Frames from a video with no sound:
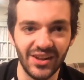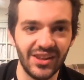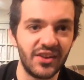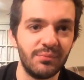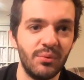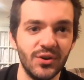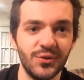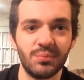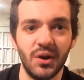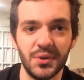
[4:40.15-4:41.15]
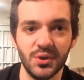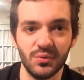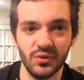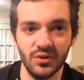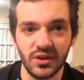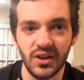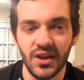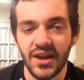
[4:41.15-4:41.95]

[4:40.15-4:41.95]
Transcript: a lot of players probably overlook,